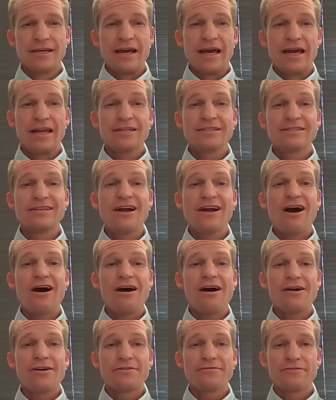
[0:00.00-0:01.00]
and it's an
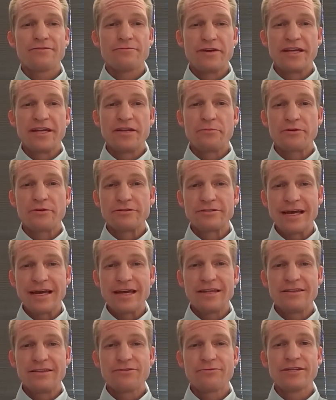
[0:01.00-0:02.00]
honor for me to
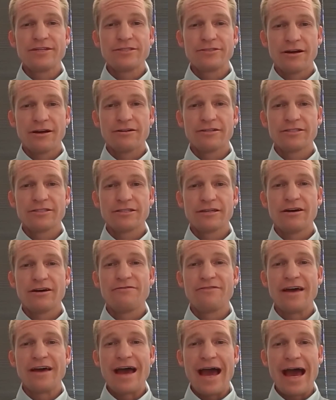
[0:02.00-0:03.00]
present the results
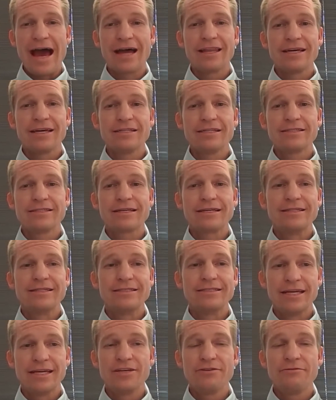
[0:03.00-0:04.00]
of the ATLAS
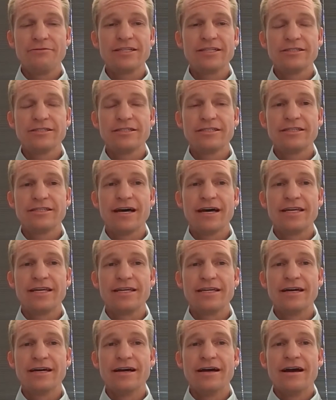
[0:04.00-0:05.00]
continuation
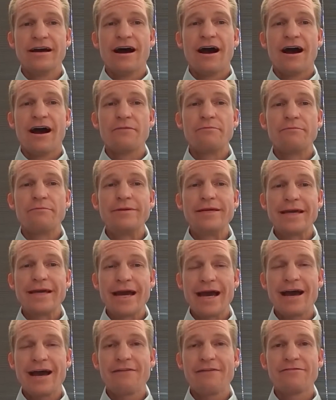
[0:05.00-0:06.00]
study on
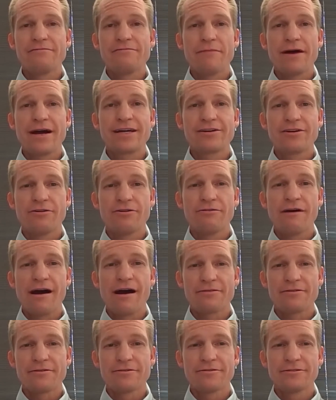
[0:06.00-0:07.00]
behalf of my
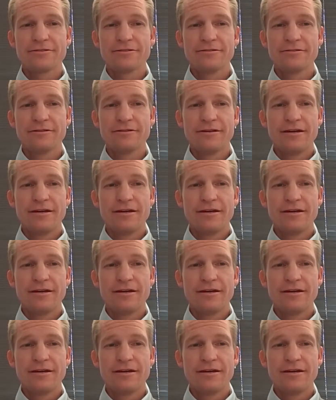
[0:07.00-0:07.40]
co-authors.